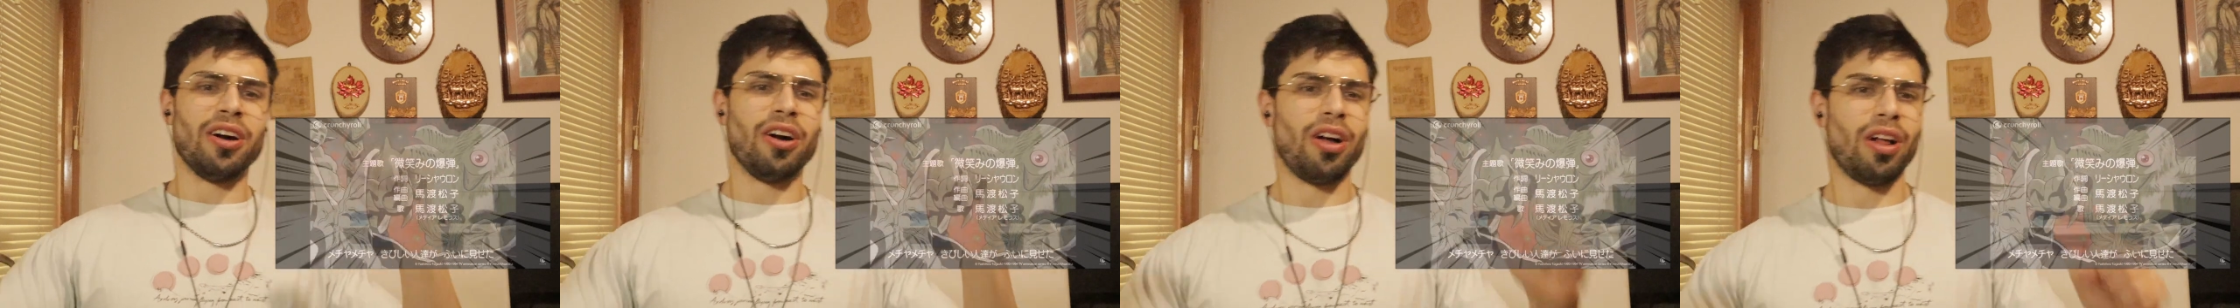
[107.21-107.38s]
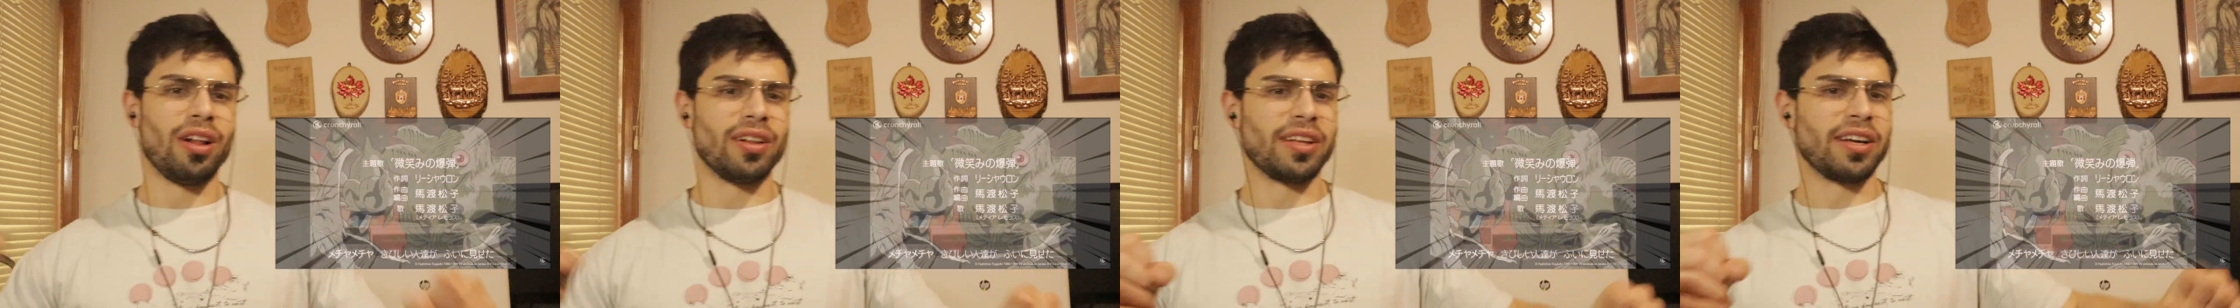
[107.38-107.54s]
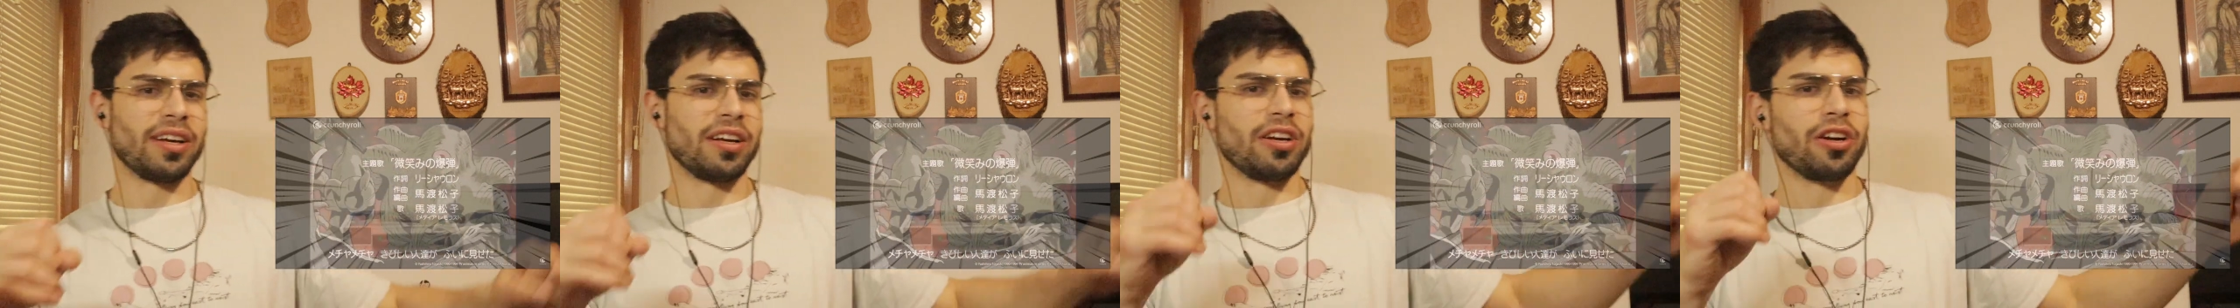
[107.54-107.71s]

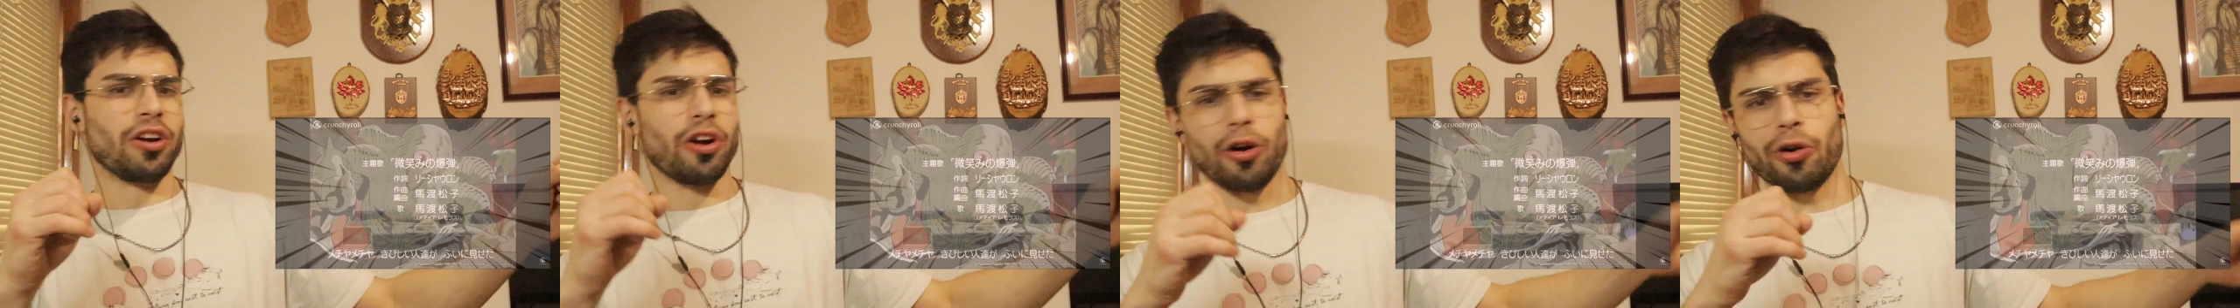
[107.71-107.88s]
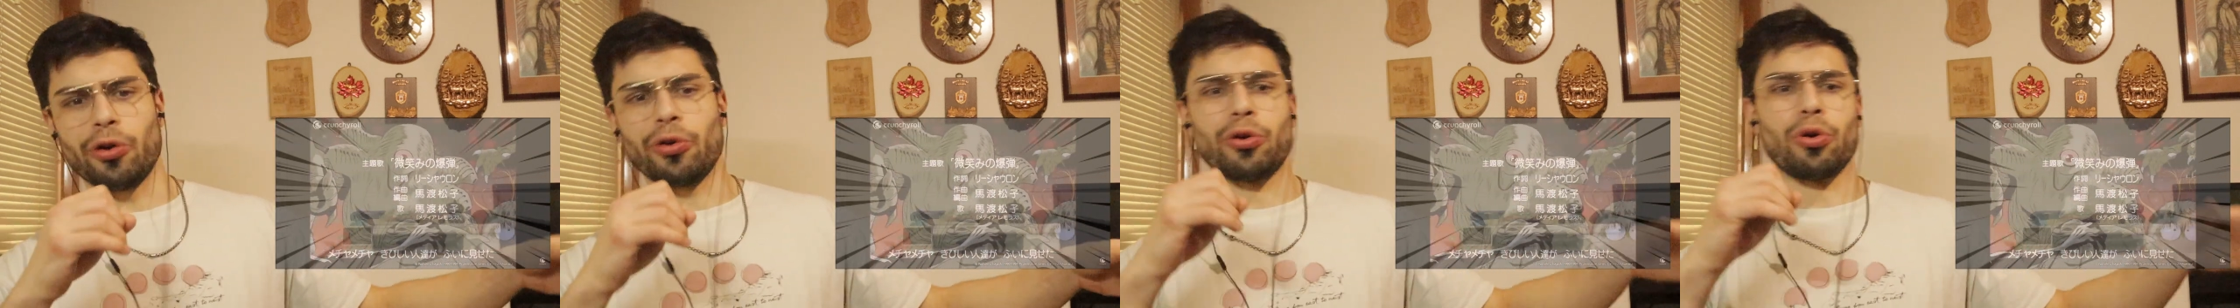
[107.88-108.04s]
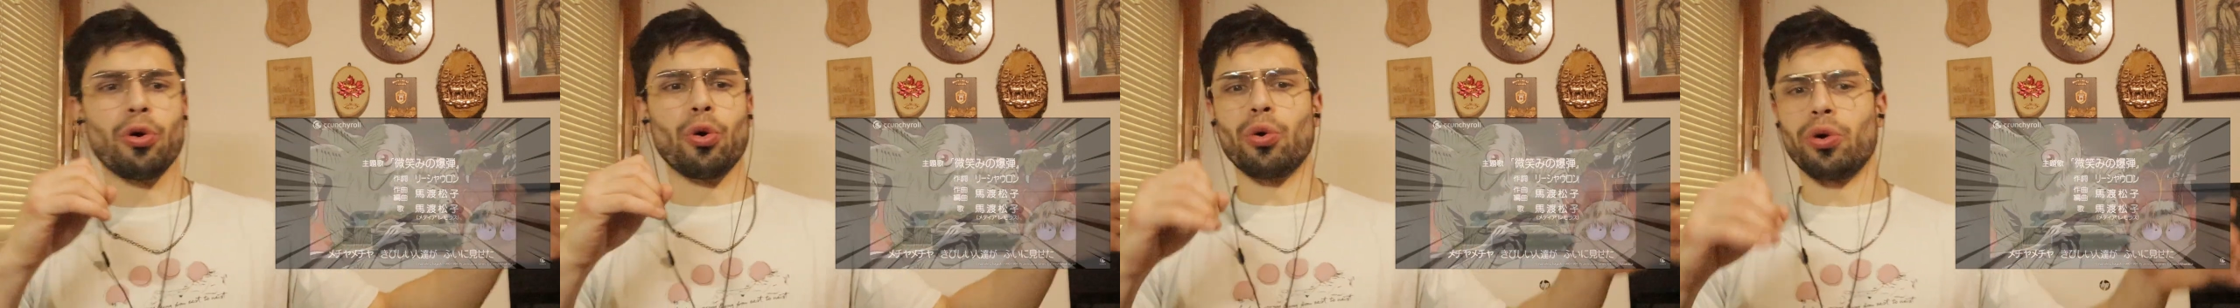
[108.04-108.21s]
All the
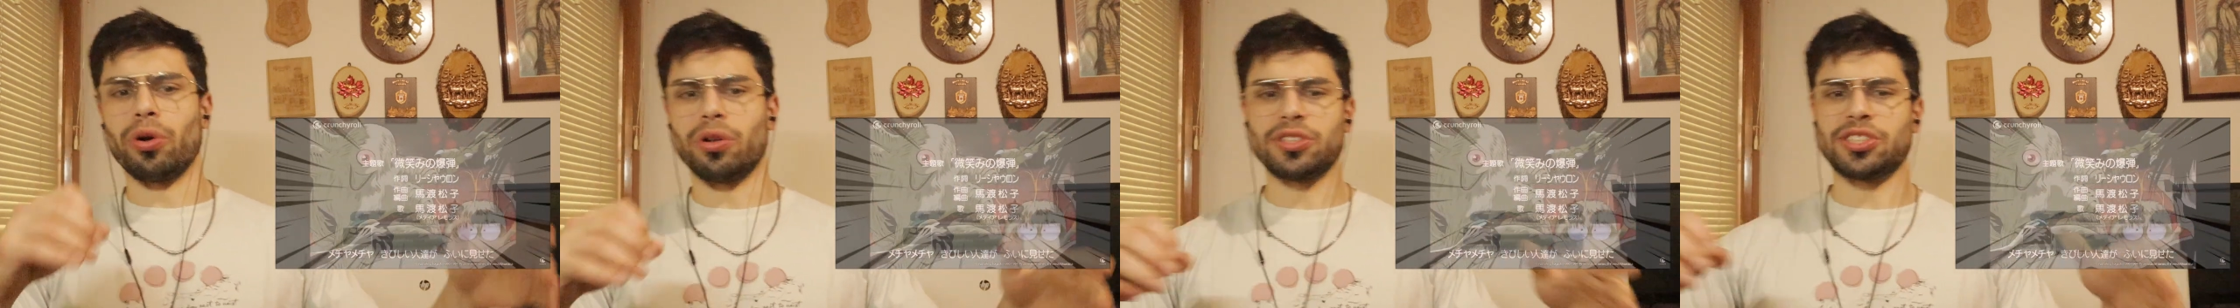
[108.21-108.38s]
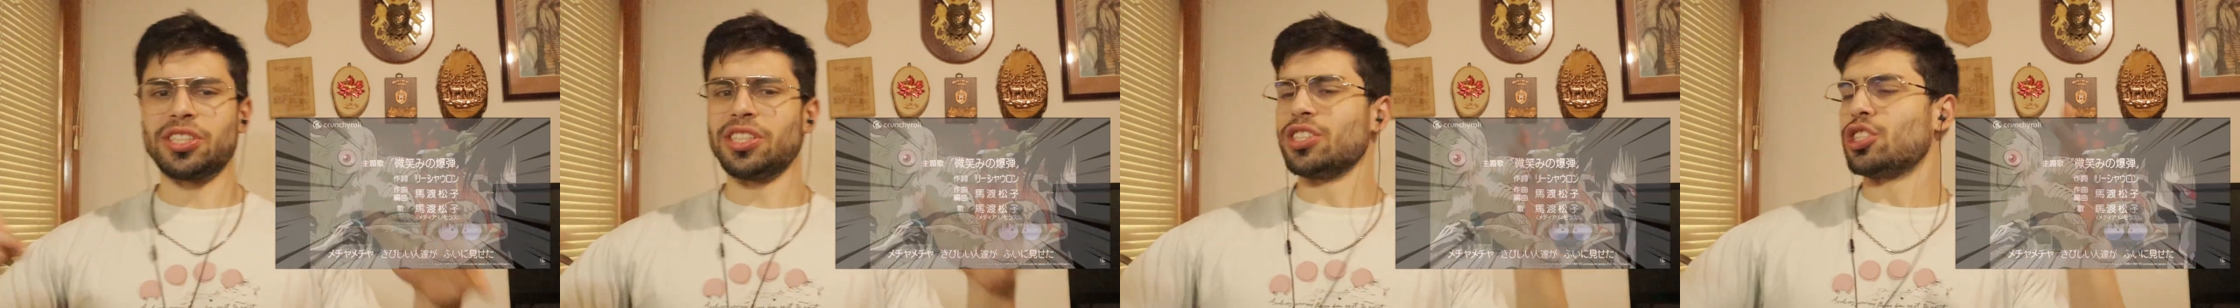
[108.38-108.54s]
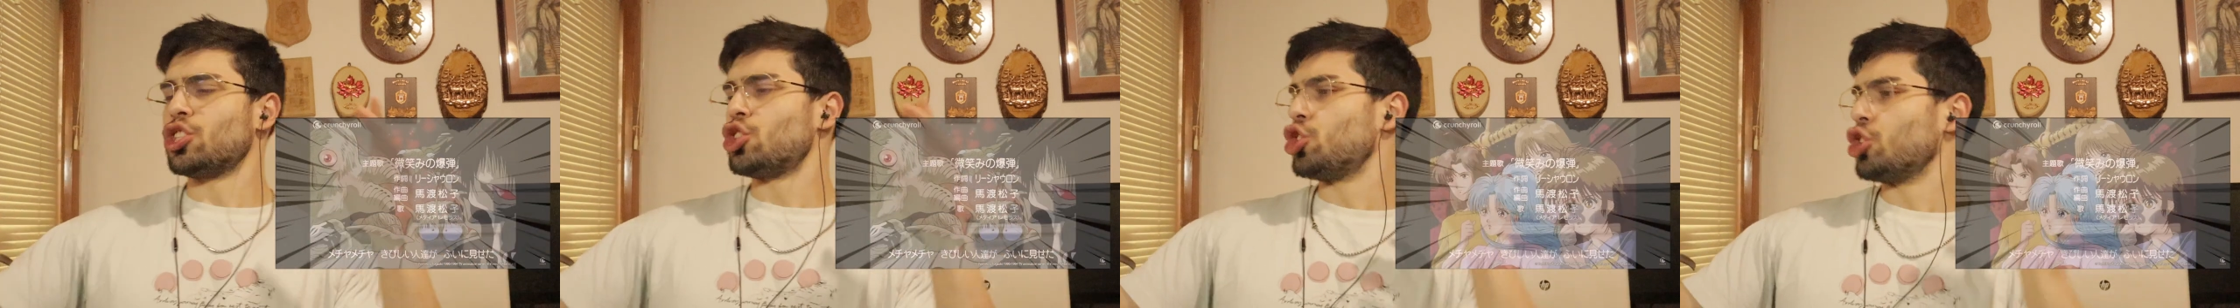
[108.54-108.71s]
gargoyles
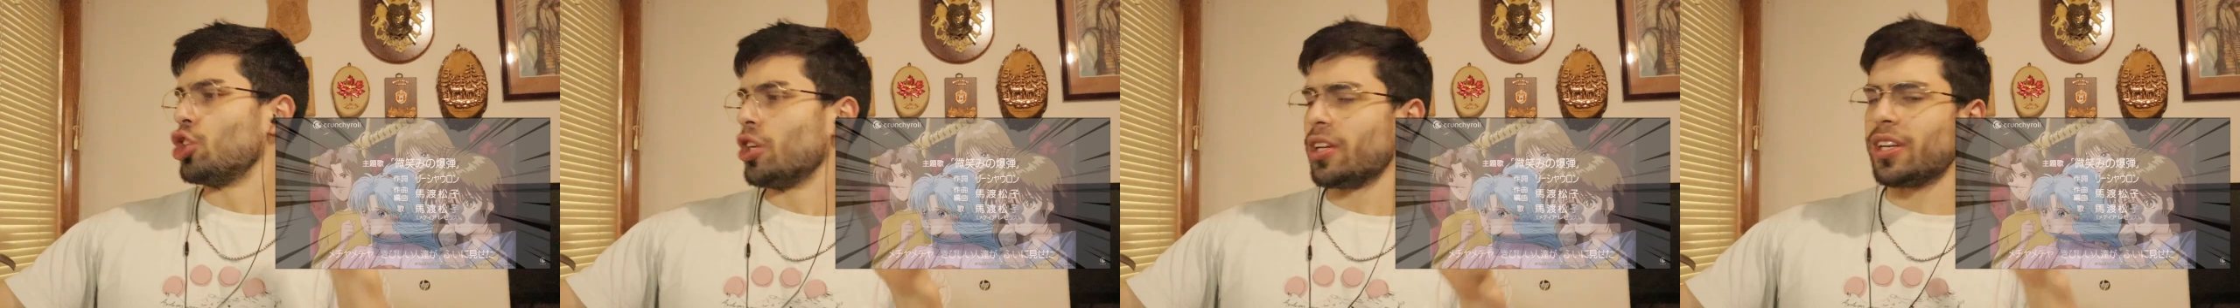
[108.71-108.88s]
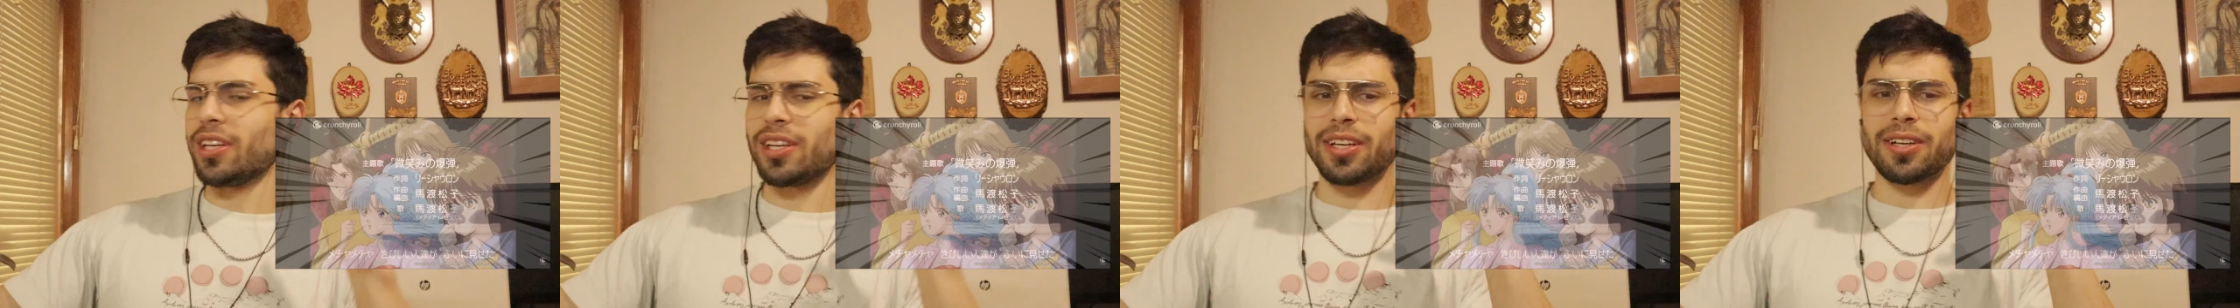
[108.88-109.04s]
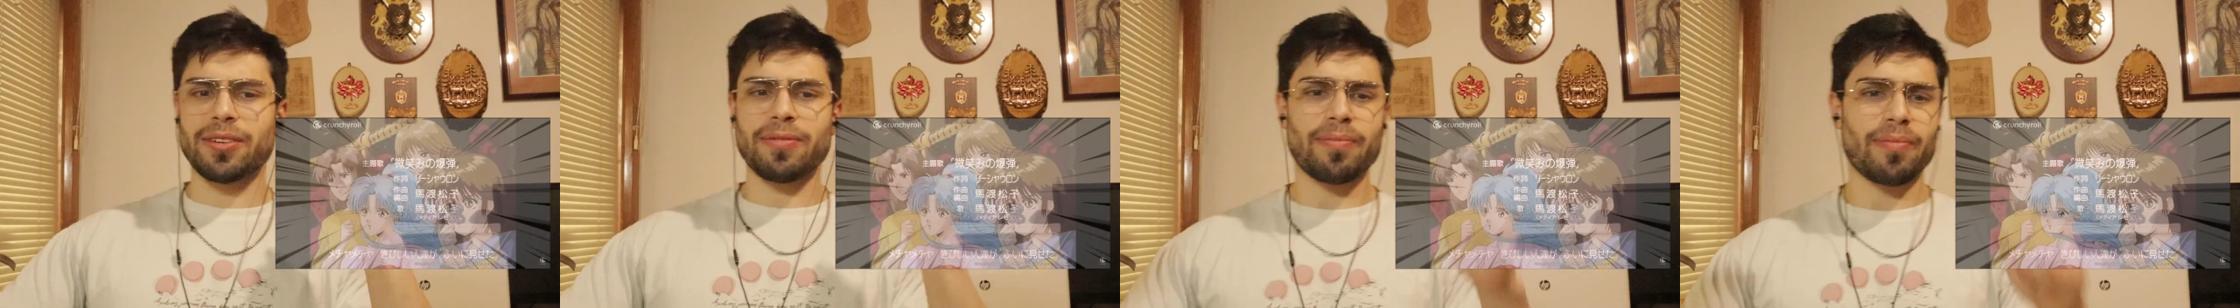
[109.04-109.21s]
and
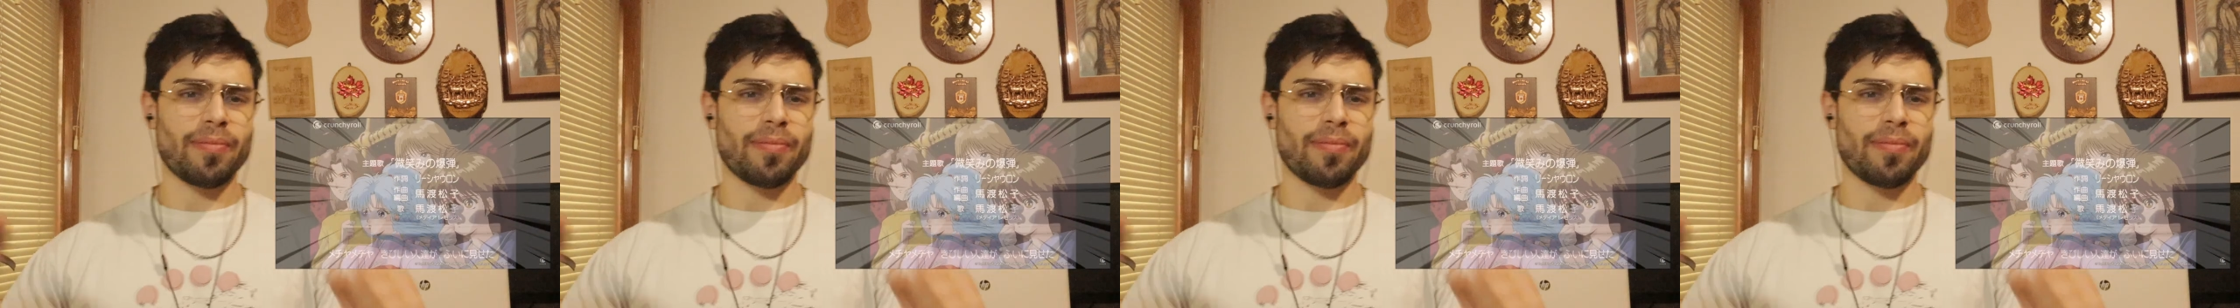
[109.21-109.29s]
shit.